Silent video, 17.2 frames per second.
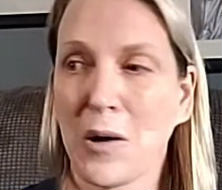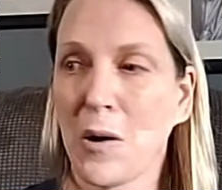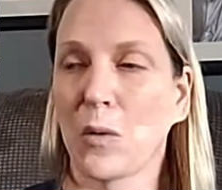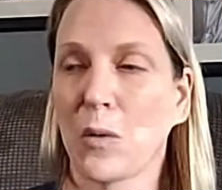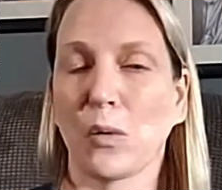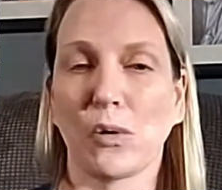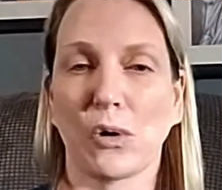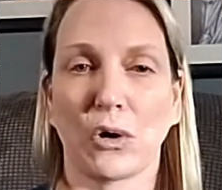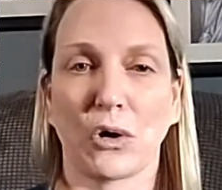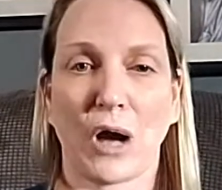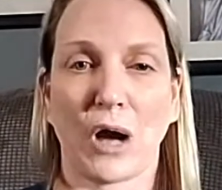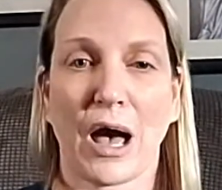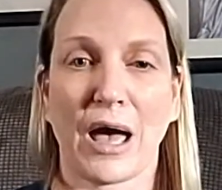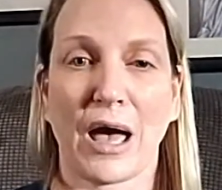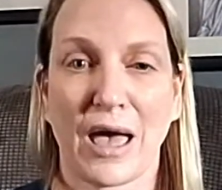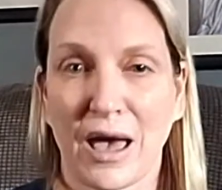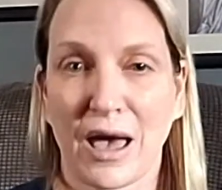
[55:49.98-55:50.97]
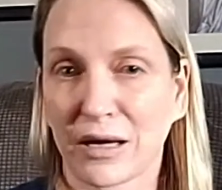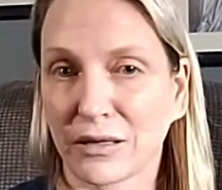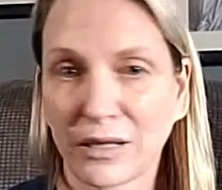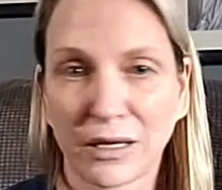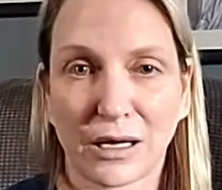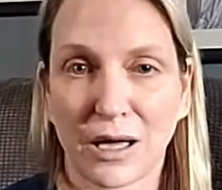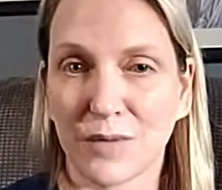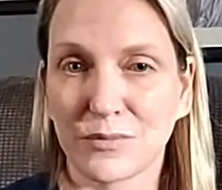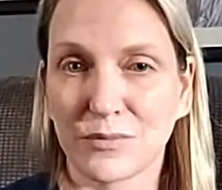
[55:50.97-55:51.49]
or I act like
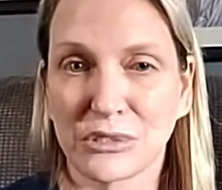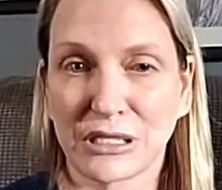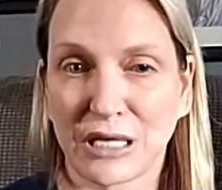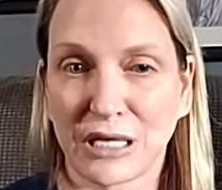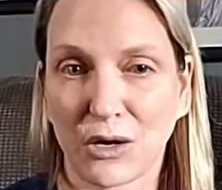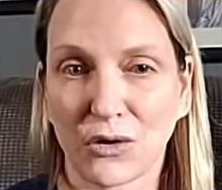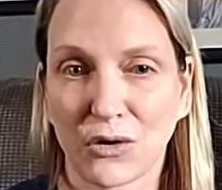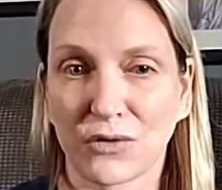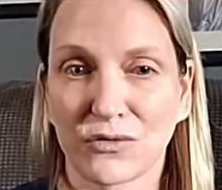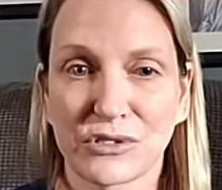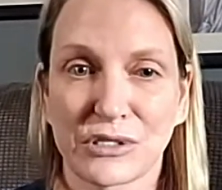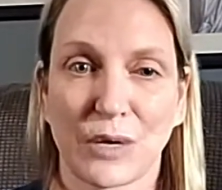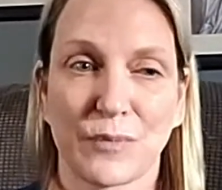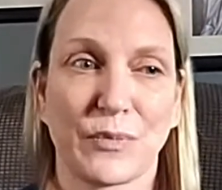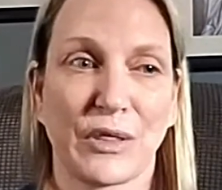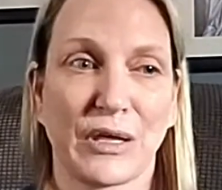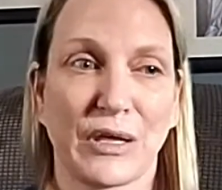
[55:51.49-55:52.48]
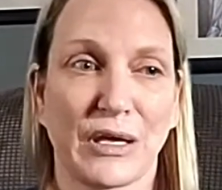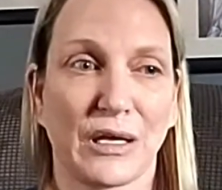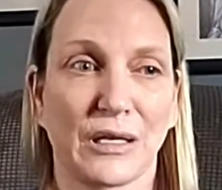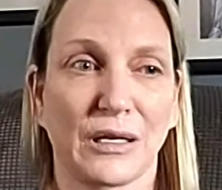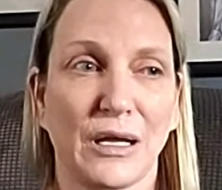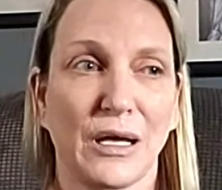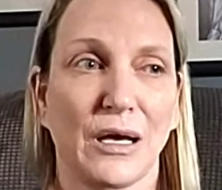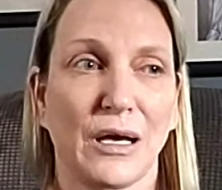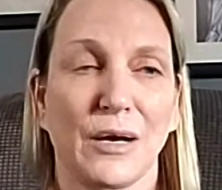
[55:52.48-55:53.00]
I'm scared of something,
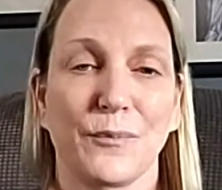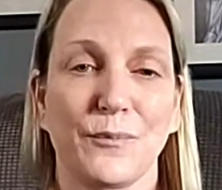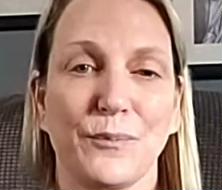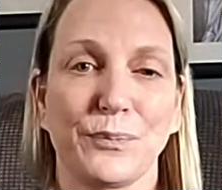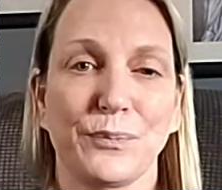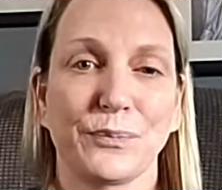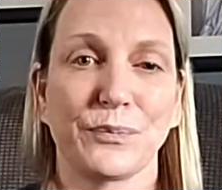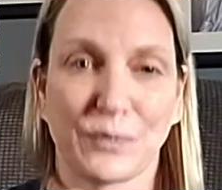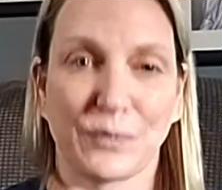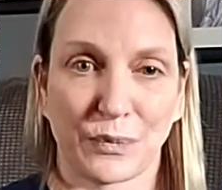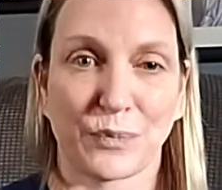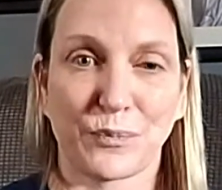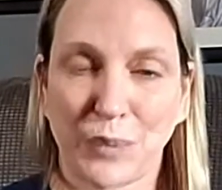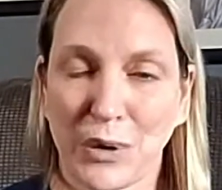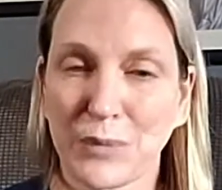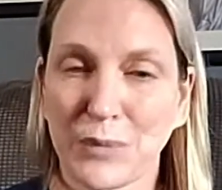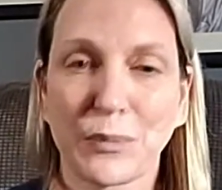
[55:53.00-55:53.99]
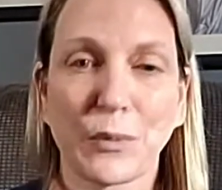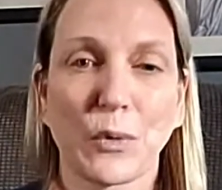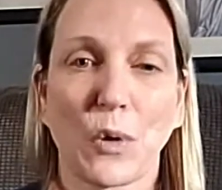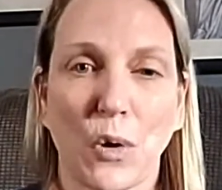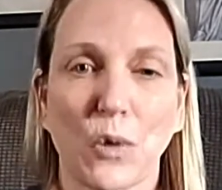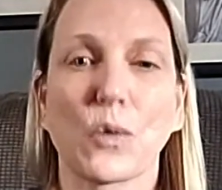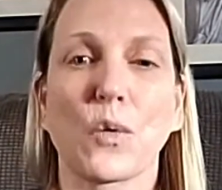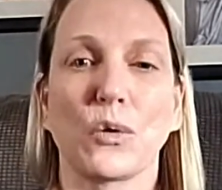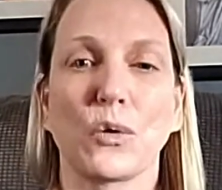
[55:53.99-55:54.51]
people are
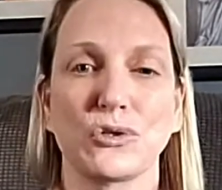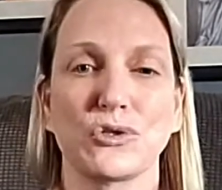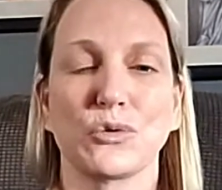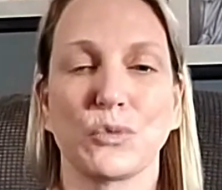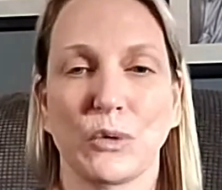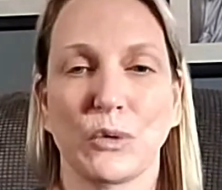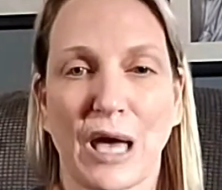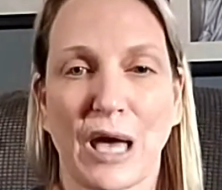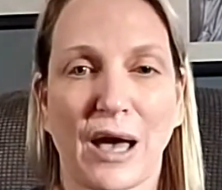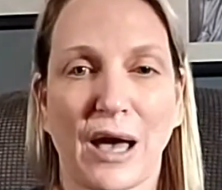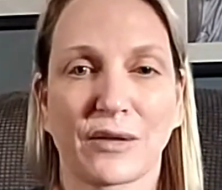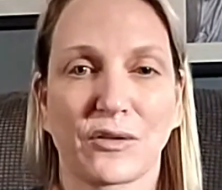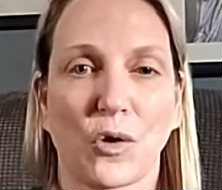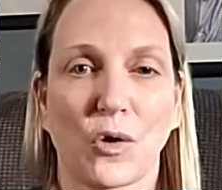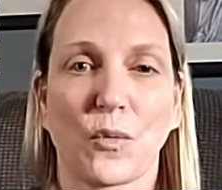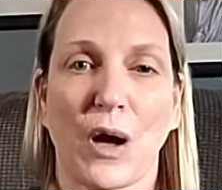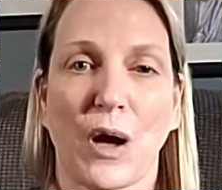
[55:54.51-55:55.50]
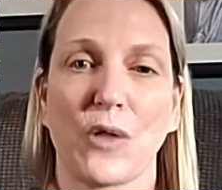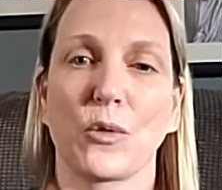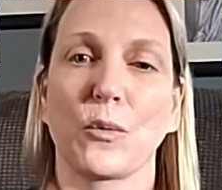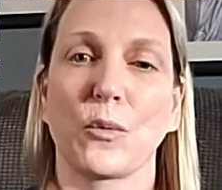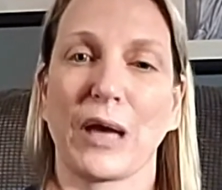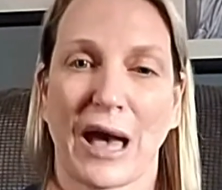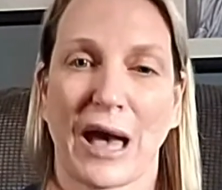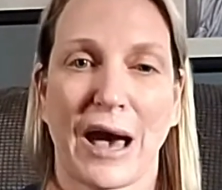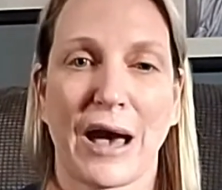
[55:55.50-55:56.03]
going to react around the way
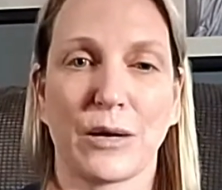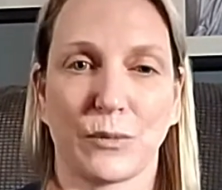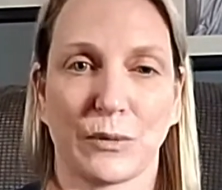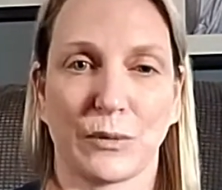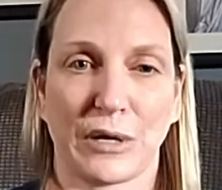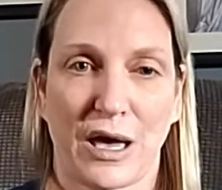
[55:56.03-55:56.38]
I react.